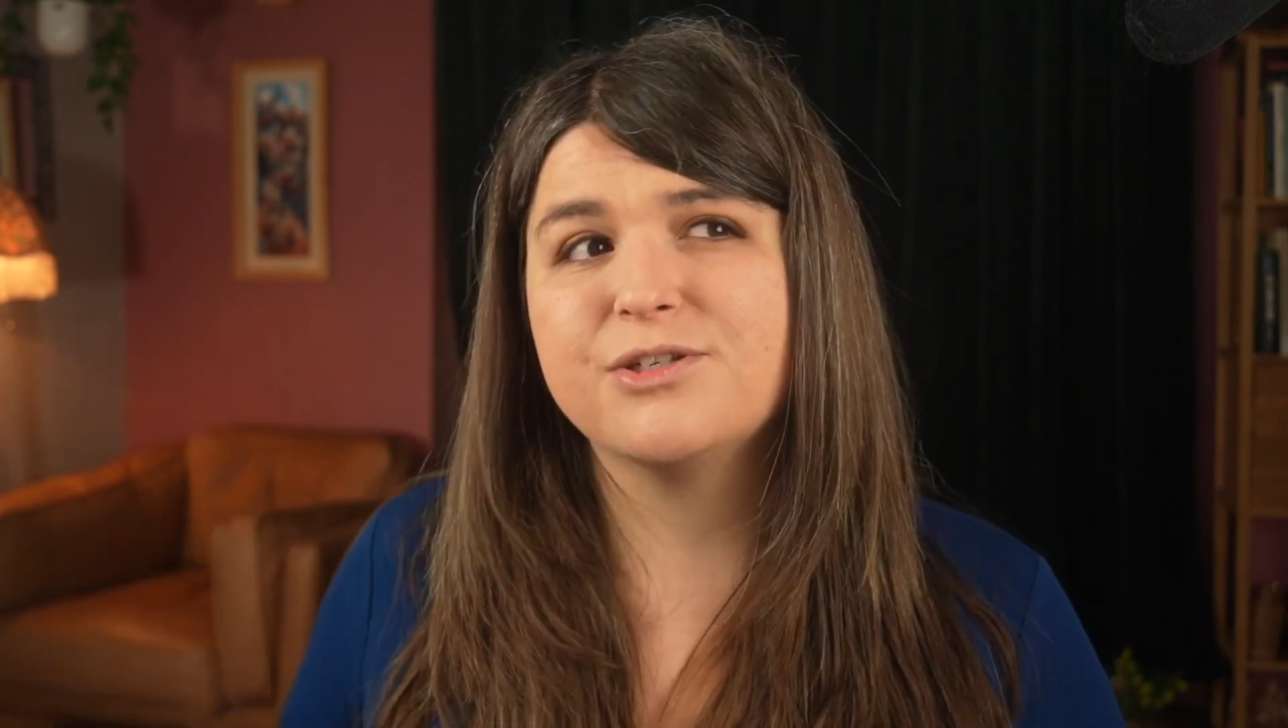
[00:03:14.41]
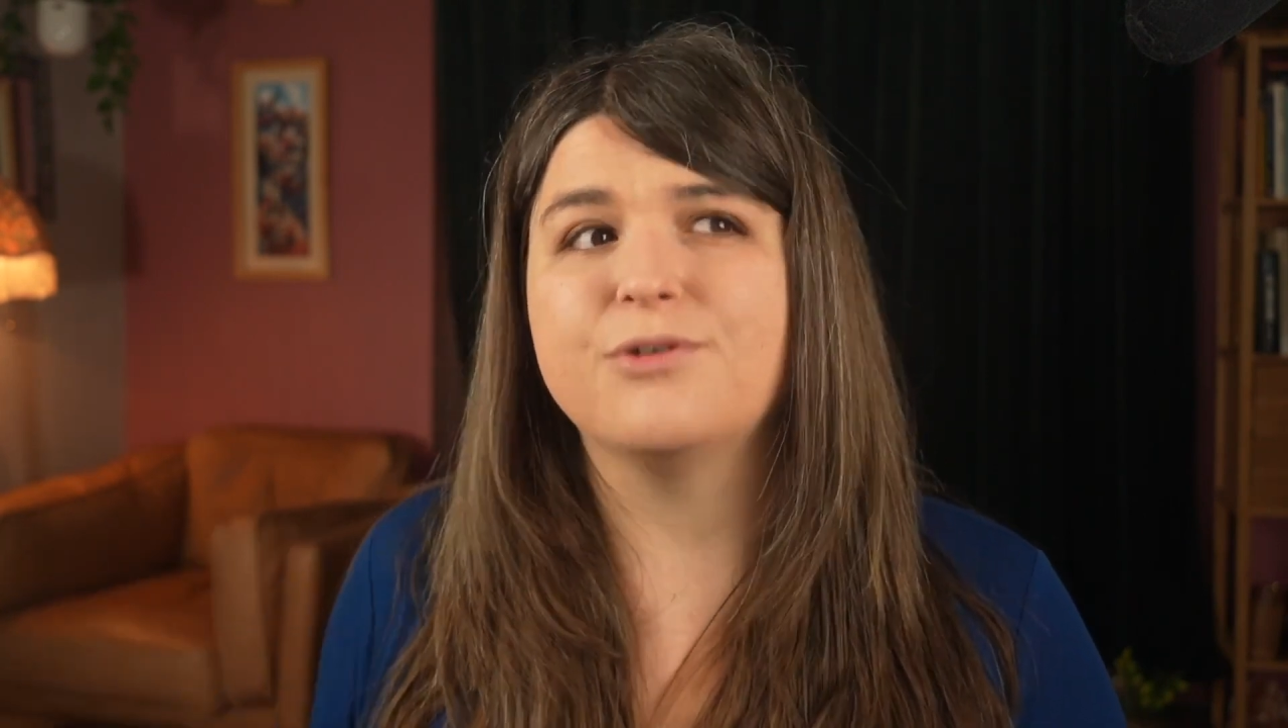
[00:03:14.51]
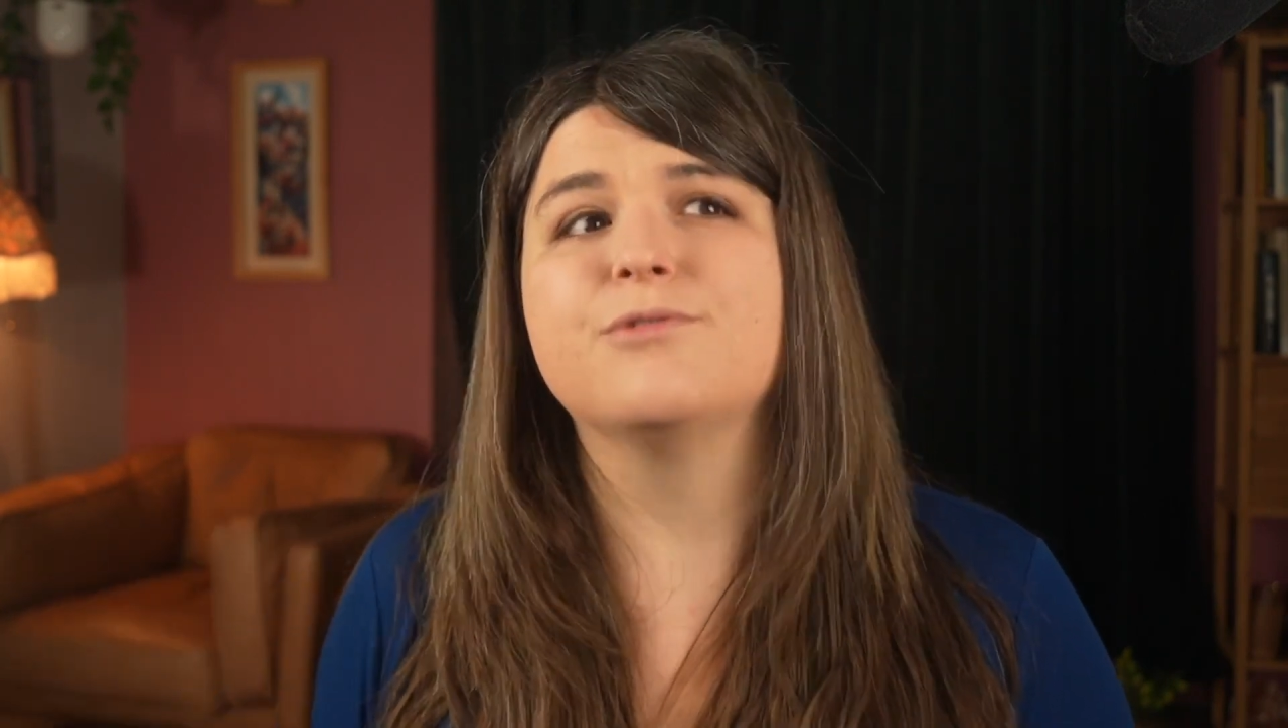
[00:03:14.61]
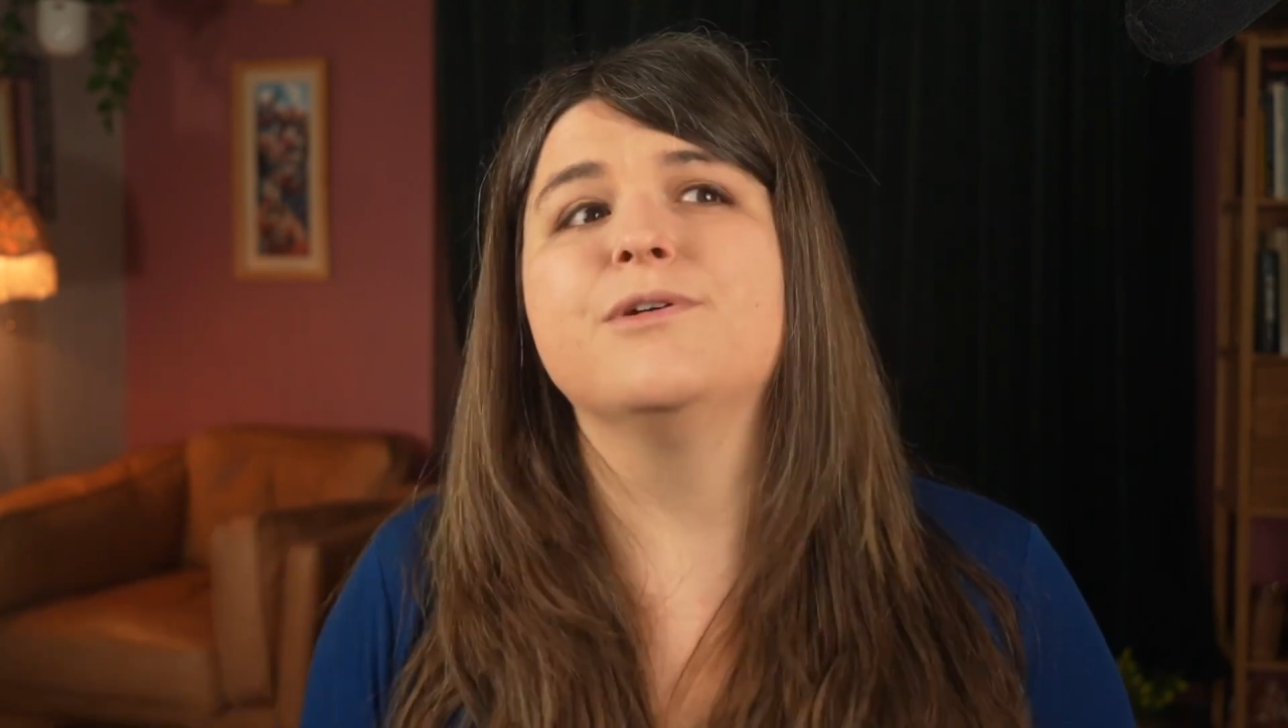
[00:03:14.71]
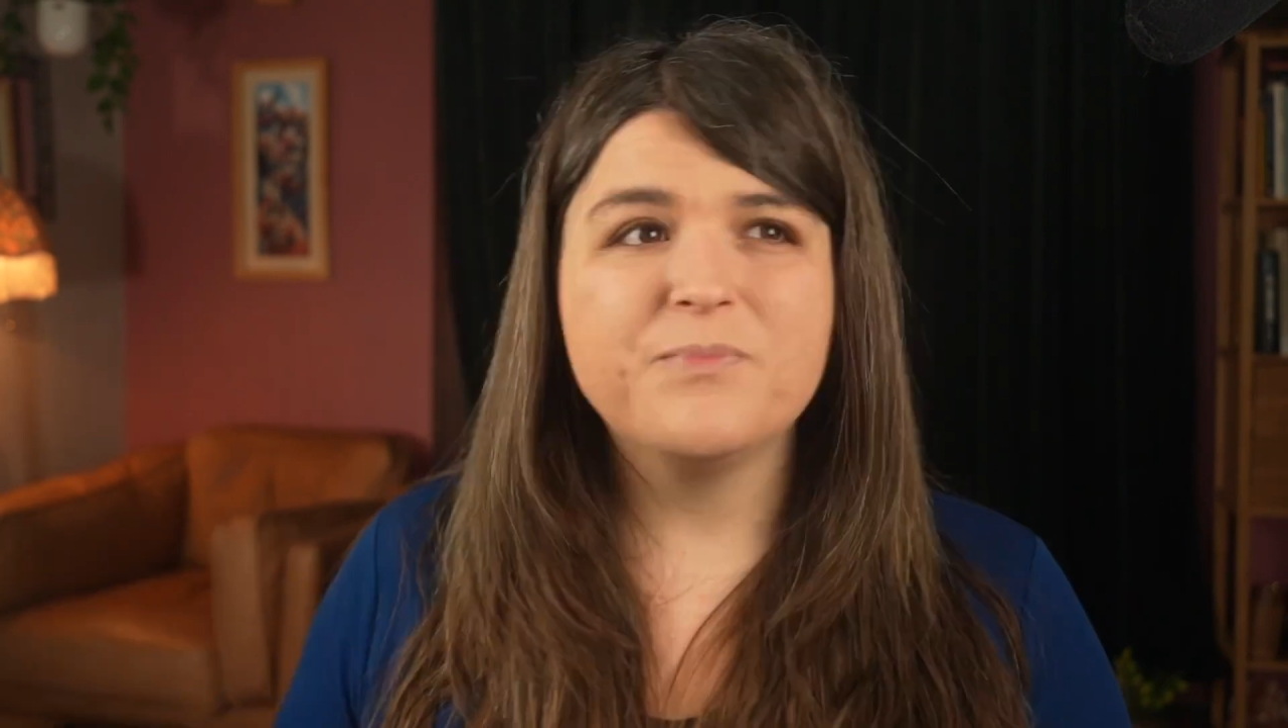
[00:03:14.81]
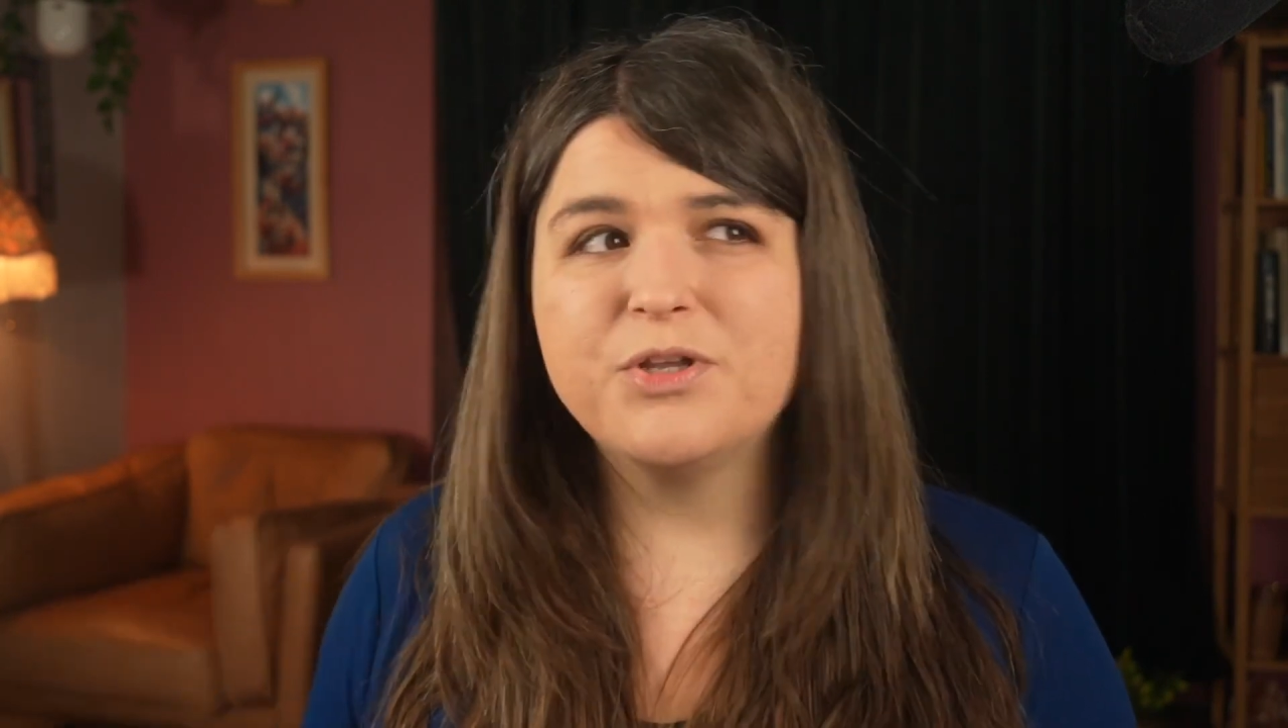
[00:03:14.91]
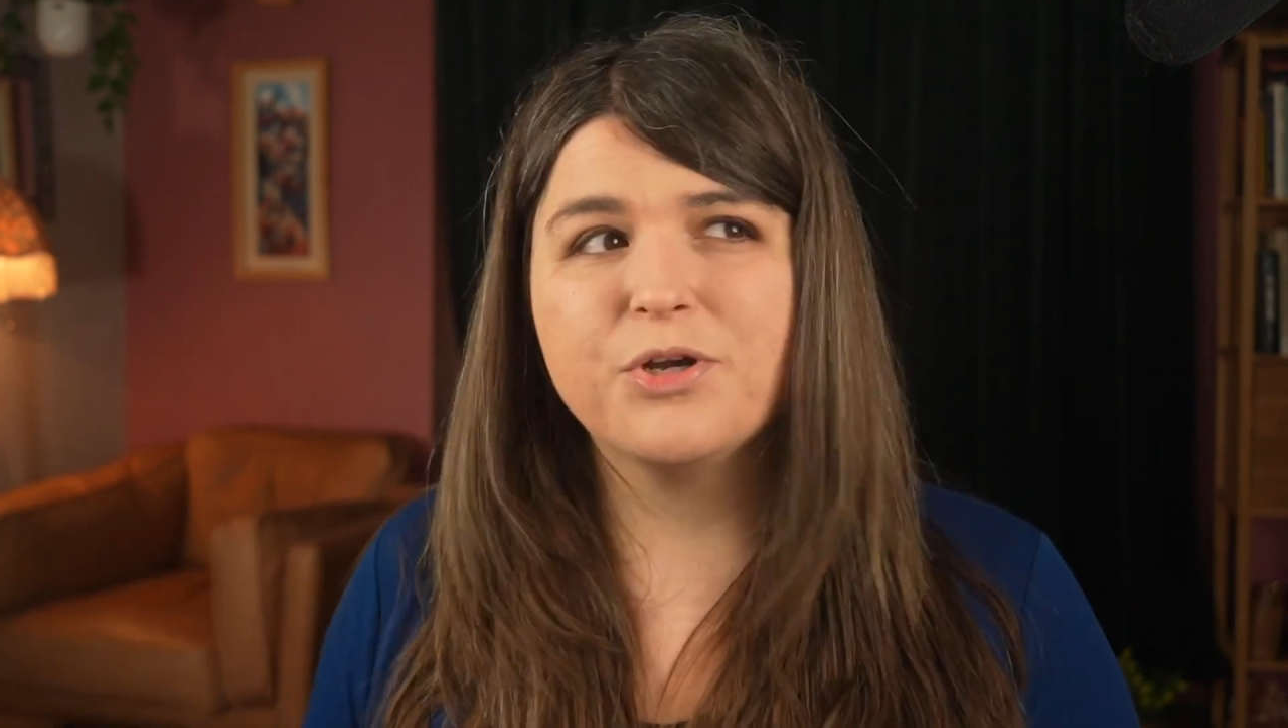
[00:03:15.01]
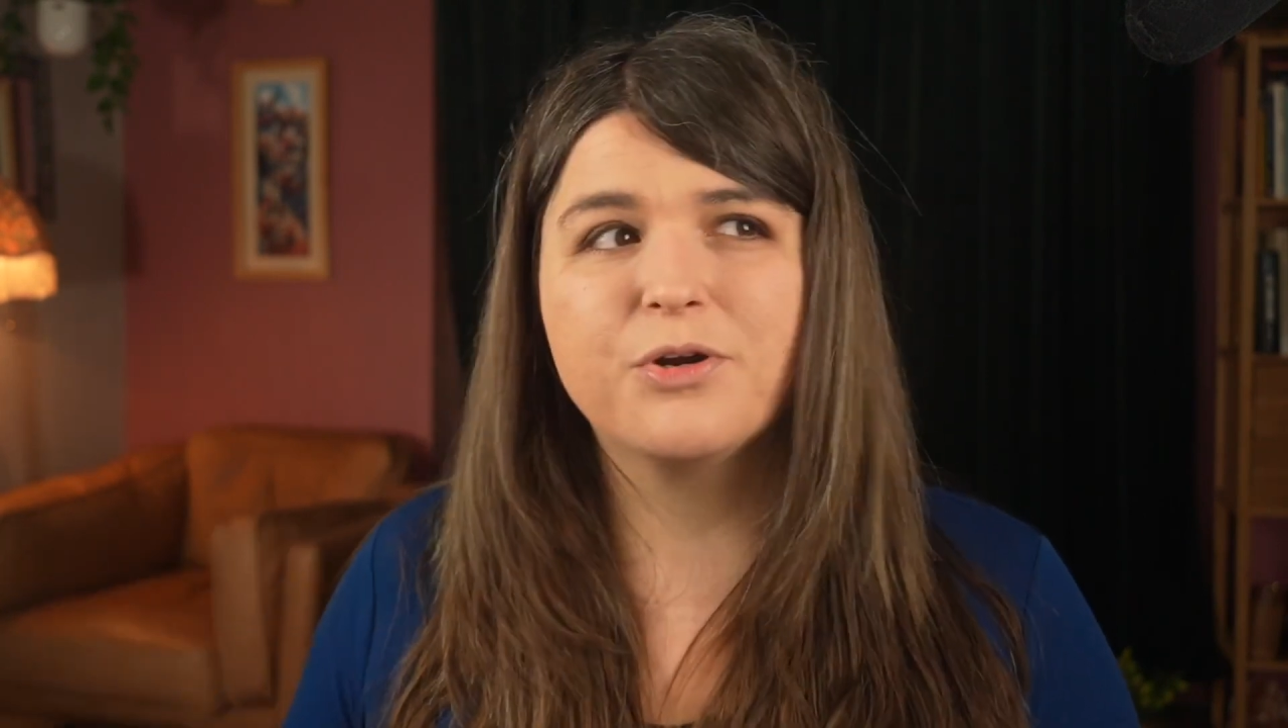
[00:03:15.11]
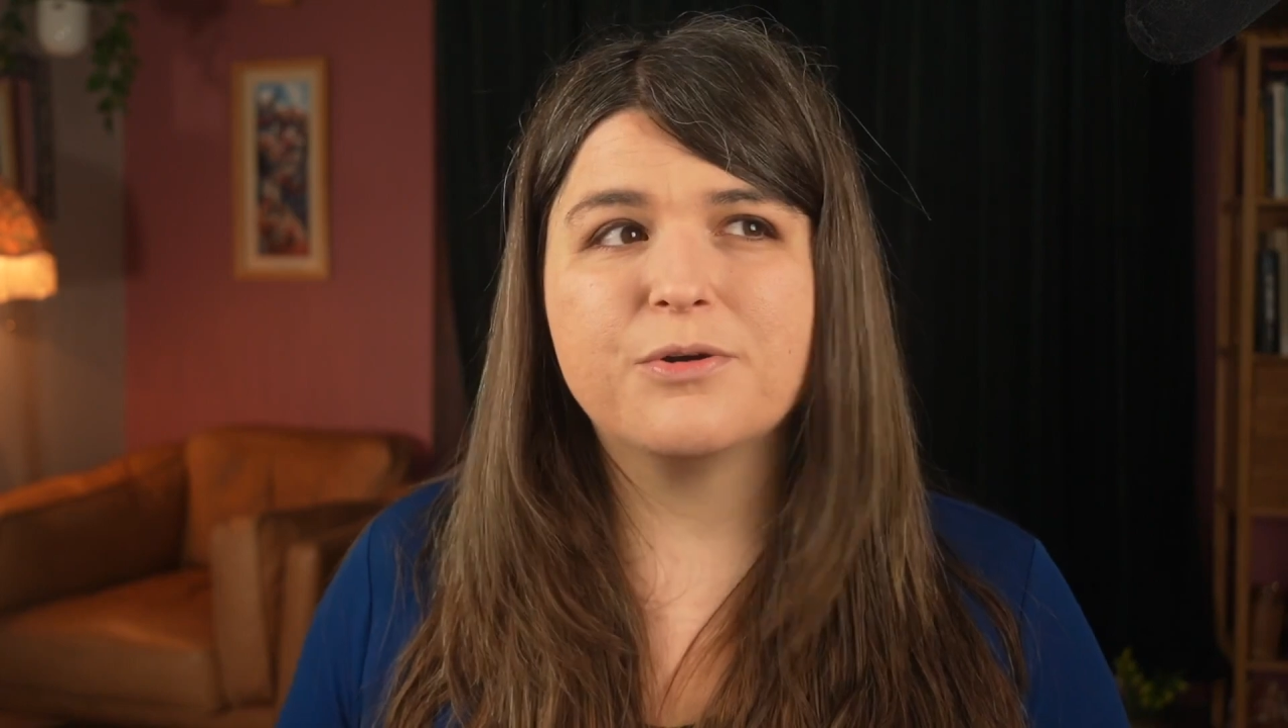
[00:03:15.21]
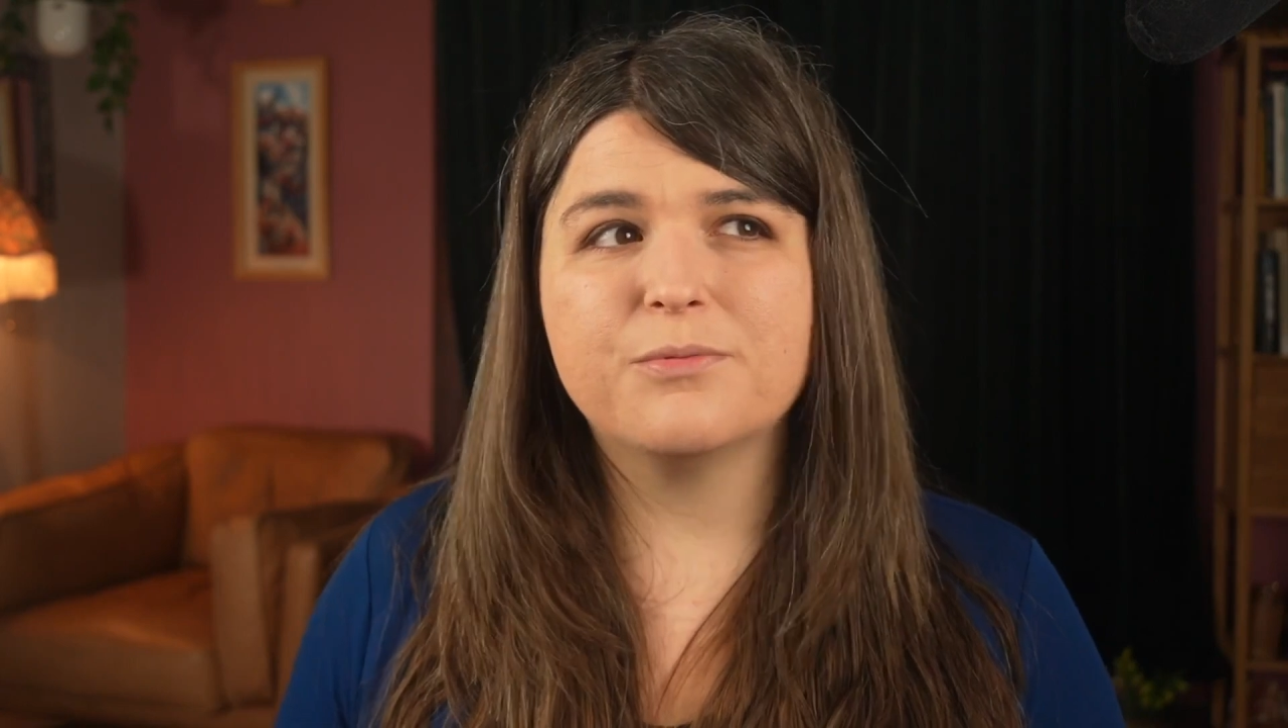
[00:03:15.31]
so
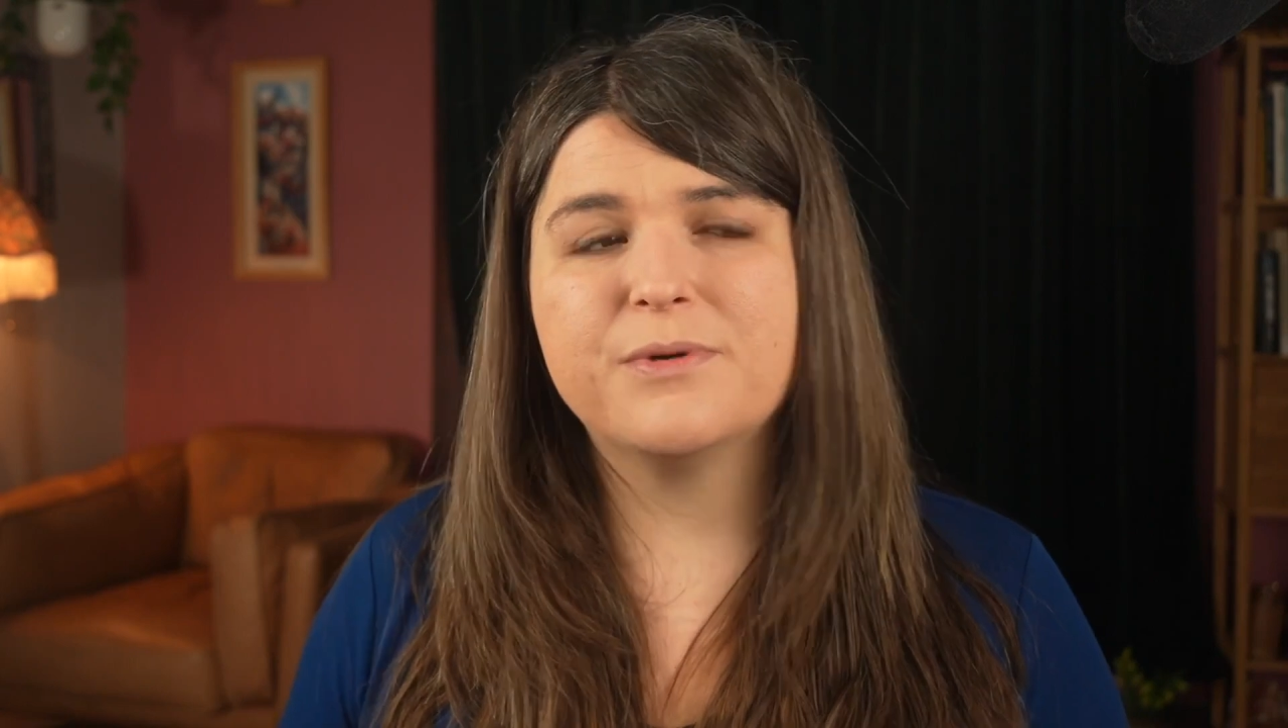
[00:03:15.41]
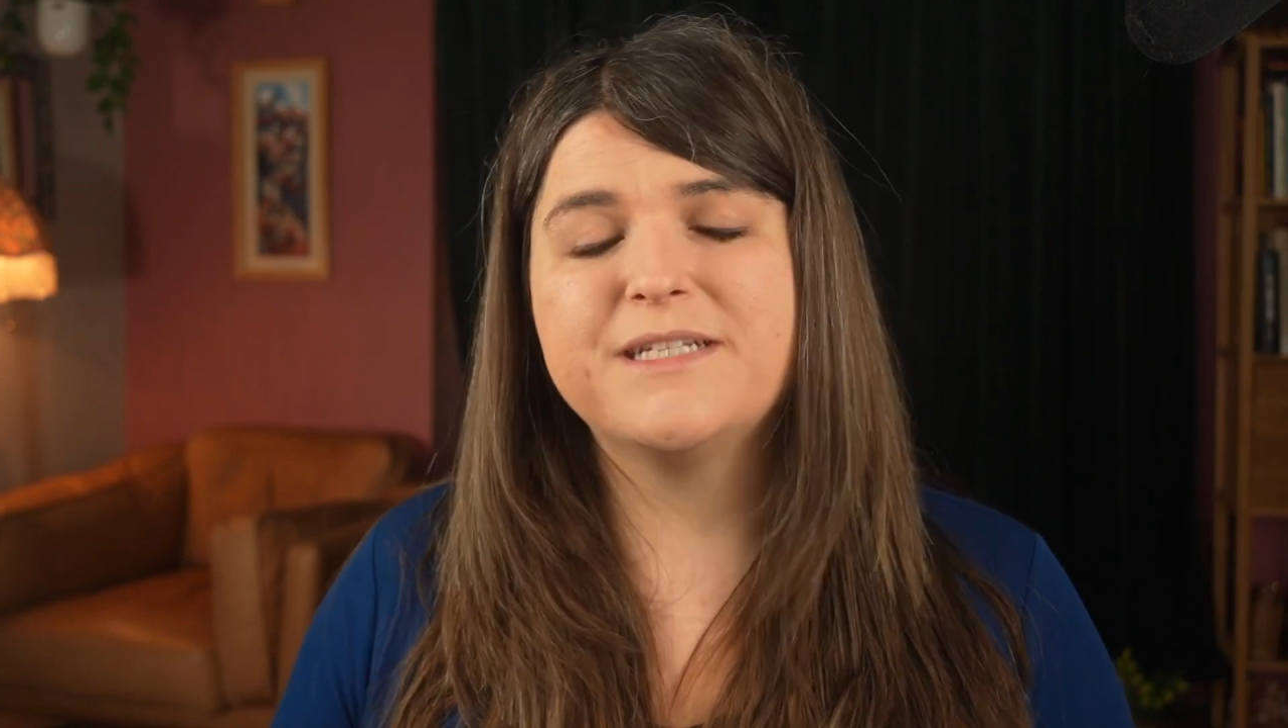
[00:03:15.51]
your